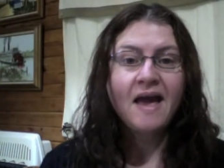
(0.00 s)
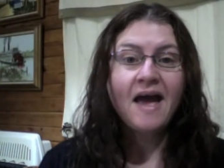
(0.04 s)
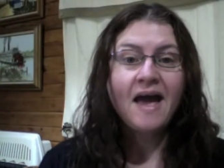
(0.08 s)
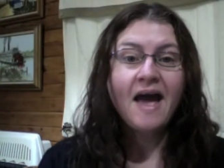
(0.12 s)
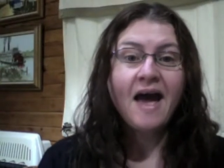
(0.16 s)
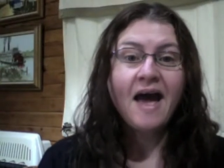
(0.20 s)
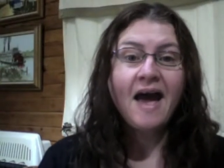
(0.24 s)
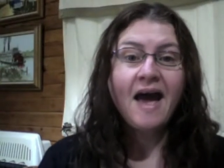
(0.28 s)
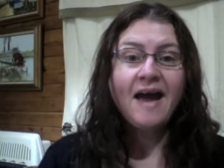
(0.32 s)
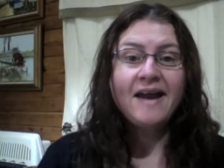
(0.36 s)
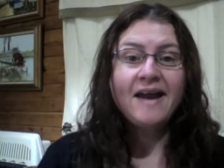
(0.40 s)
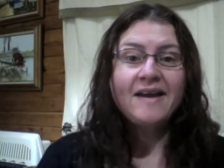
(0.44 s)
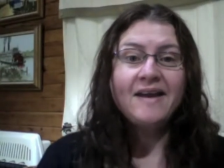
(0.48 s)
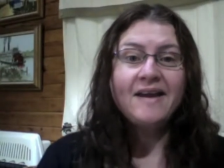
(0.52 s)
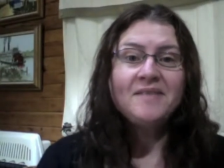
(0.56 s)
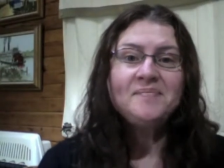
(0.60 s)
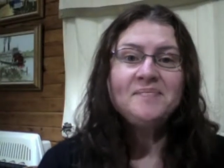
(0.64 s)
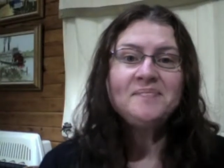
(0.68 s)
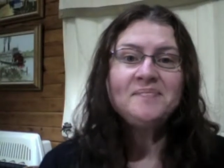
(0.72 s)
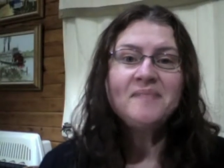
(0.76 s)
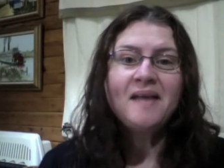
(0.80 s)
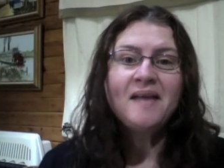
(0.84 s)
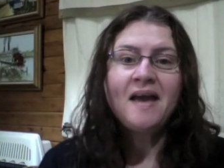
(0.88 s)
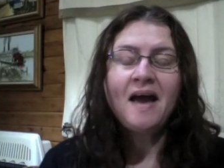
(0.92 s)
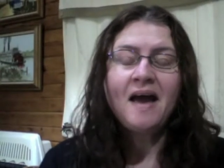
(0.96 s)
Hi,
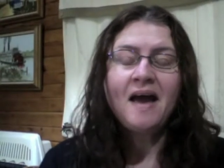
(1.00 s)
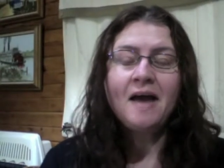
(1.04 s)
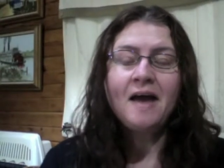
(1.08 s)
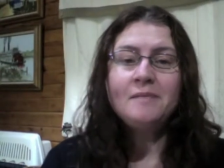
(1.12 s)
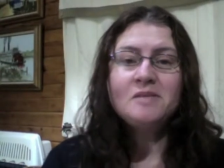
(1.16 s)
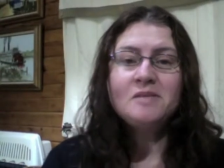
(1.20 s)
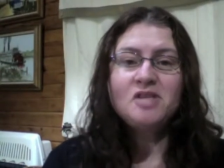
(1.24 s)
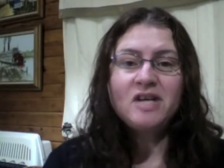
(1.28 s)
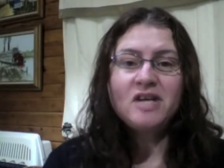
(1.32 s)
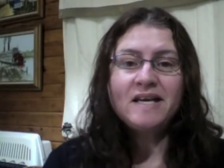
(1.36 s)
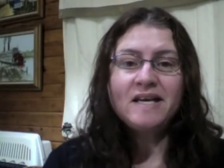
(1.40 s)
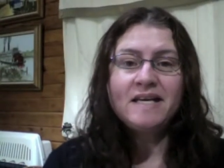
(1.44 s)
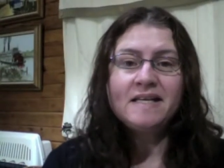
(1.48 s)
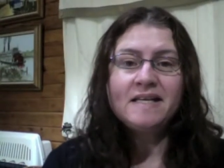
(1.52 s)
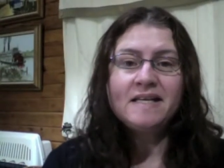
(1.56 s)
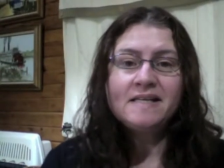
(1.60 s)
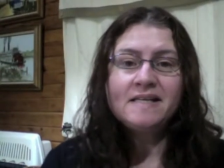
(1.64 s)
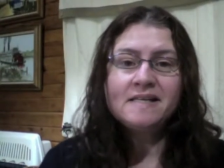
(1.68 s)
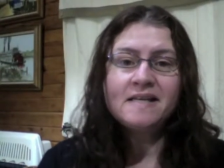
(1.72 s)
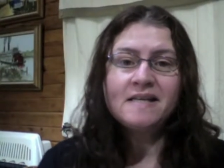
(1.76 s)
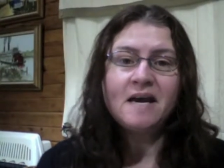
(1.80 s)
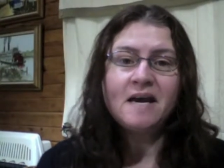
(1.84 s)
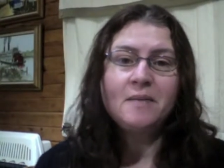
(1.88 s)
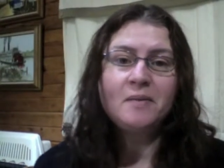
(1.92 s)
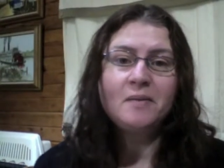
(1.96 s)
I'm Shannon
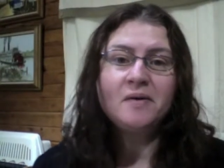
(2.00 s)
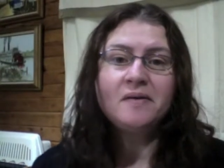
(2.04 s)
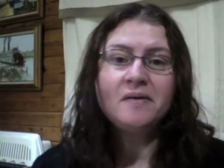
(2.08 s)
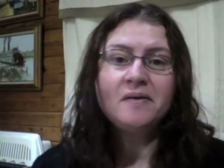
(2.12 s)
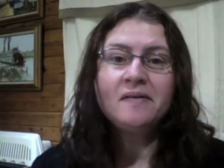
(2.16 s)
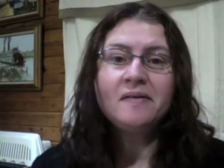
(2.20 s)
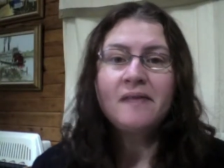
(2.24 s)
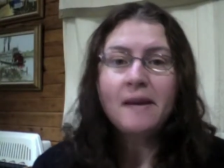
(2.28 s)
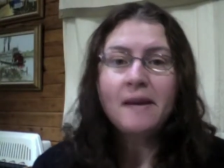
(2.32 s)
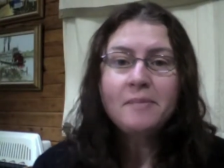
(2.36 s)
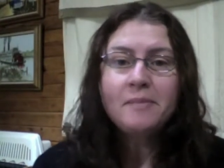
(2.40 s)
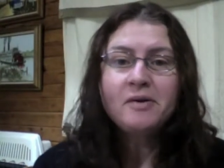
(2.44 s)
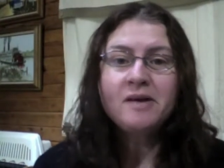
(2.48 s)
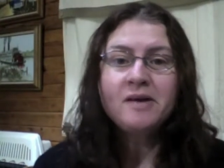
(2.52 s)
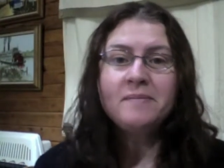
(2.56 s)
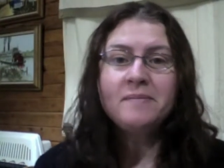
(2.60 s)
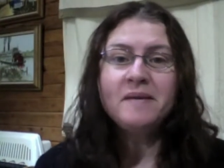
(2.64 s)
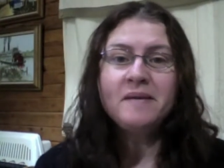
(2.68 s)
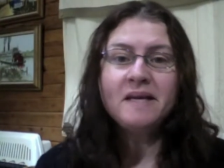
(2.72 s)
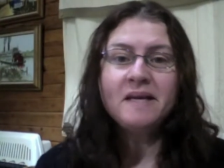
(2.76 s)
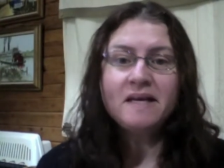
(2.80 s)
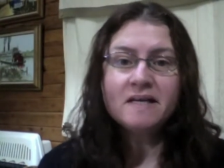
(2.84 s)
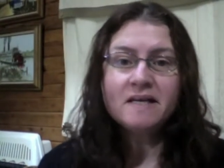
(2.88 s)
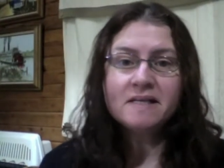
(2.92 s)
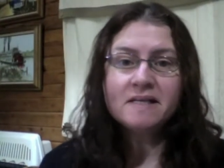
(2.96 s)
Steimel, Library
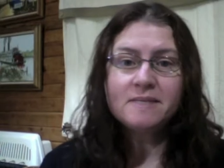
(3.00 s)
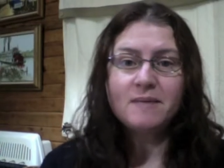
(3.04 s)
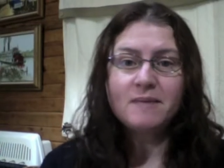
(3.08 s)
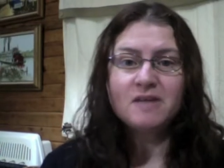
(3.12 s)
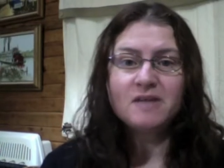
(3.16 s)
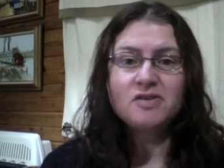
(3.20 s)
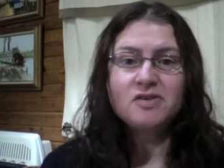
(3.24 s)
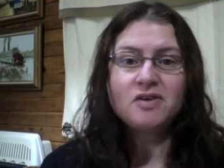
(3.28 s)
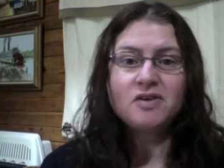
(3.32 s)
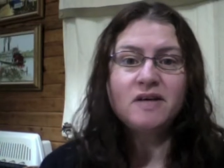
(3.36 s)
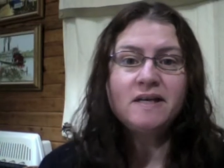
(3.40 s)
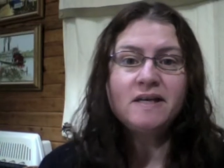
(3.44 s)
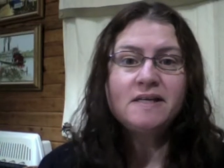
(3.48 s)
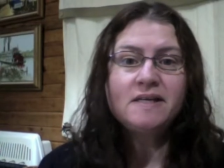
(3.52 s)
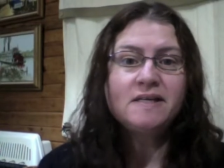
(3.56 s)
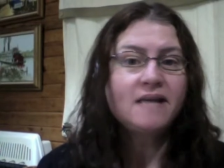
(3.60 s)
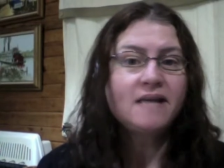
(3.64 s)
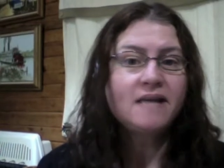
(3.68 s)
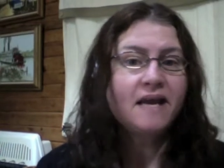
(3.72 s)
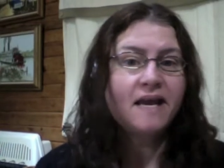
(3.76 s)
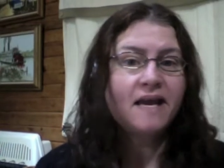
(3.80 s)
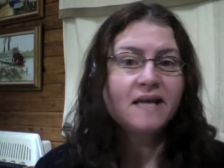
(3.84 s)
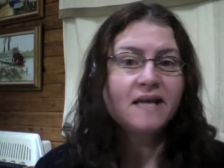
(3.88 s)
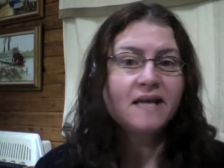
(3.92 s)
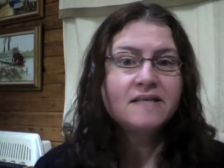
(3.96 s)
Media Specialist
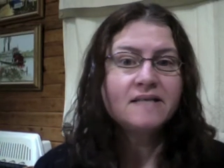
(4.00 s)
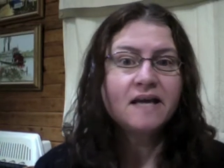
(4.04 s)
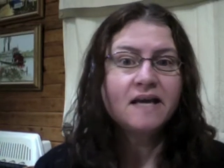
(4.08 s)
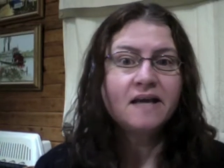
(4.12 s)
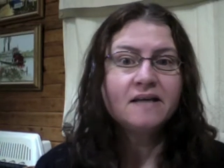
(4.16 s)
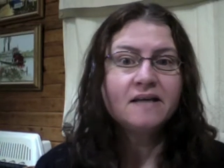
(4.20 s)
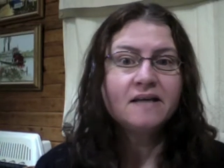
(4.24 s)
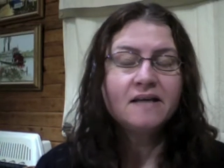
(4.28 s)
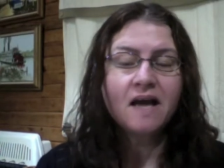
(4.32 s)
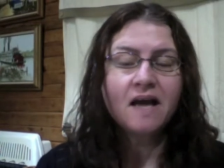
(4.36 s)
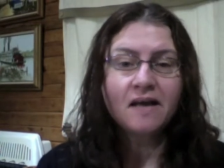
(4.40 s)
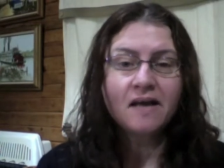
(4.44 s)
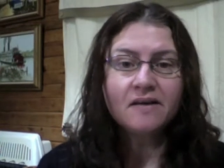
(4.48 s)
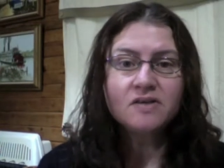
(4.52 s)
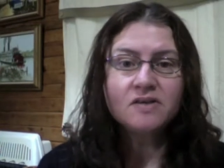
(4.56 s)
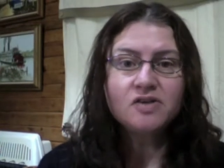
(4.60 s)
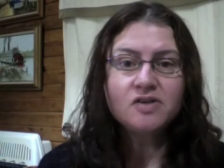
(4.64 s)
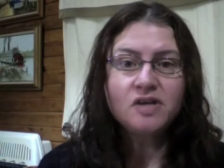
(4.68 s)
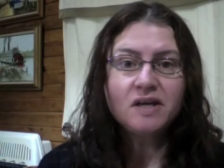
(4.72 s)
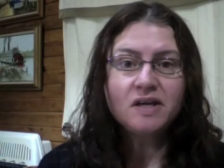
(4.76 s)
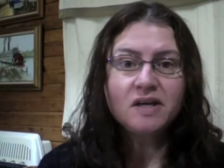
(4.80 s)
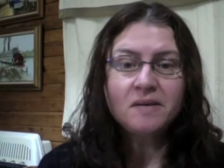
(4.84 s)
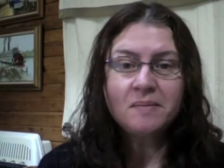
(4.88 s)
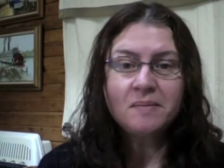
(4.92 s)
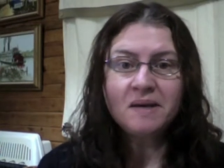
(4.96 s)
and
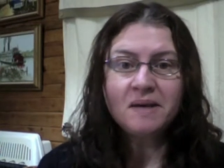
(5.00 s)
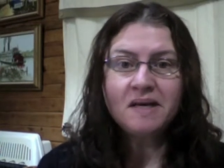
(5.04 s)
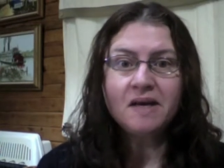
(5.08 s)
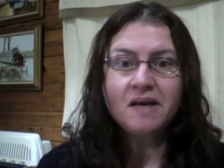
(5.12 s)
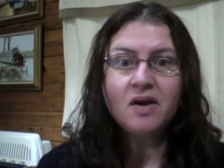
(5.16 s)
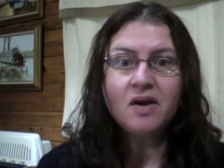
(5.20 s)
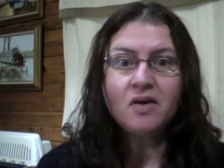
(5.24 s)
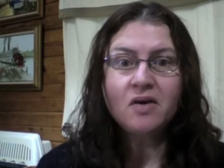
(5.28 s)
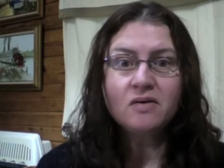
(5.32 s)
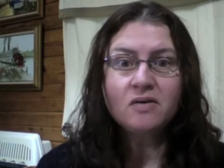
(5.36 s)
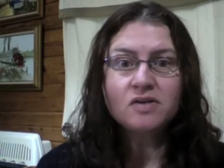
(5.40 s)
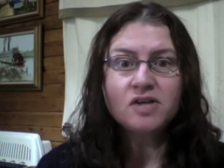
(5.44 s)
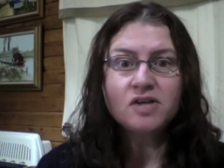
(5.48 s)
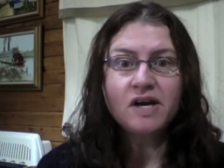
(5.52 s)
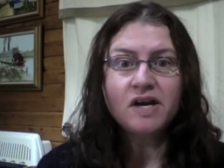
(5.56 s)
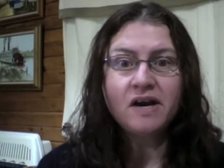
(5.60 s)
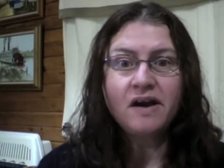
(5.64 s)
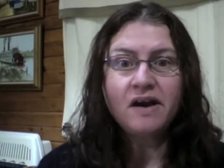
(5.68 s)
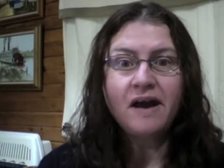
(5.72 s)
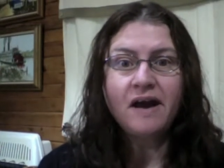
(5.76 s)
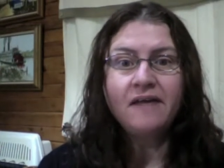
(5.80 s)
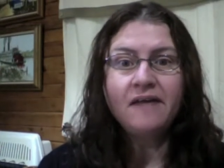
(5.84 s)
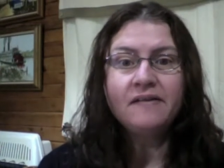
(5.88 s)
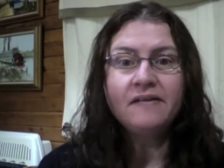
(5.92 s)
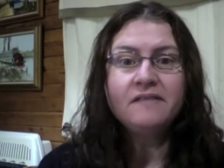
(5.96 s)
Technology Committee
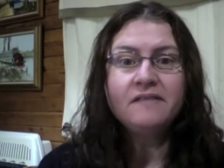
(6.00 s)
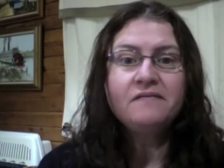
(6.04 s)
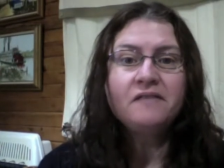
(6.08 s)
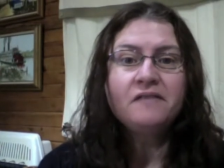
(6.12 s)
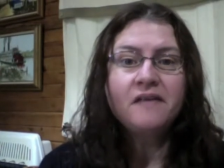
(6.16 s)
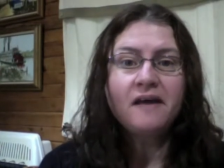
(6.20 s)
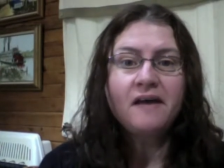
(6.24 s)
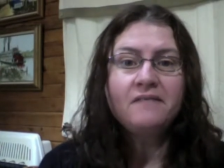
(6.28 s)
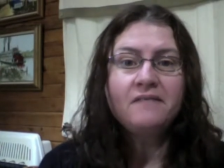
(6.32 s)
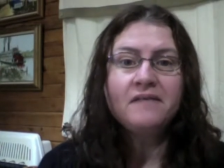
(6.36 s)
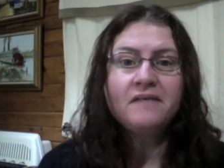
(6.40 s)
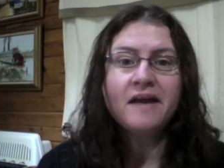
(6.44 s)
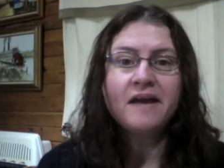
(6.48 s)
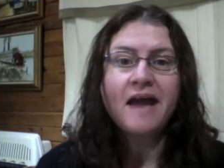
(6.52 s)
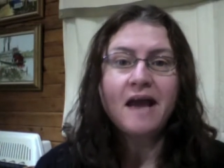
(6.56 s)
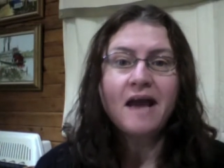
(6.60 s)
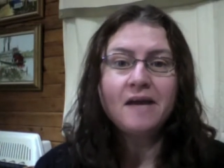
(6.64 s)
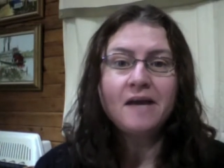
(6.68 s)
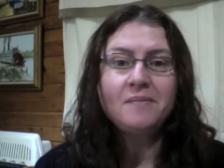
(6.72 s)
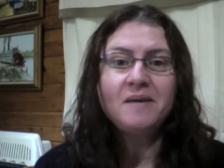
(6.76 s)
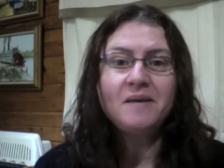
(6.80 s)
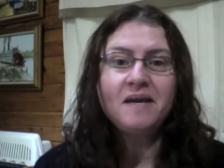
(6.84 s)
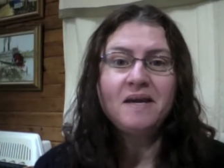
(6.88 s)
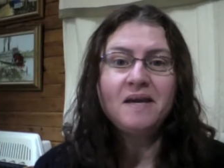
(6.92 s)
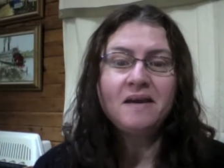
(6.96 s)
Co-Chair at Lift for Life
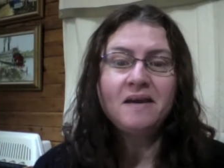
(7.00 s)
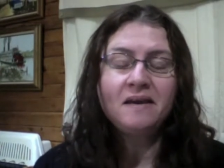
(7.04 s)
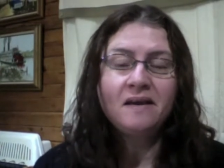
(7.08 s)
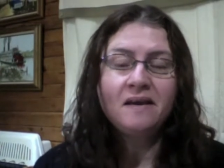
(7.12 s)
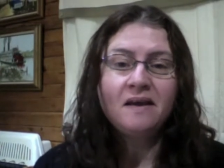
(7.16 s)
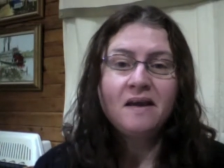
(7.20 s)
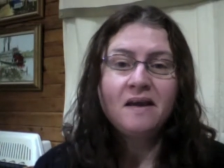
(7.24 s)
Academy.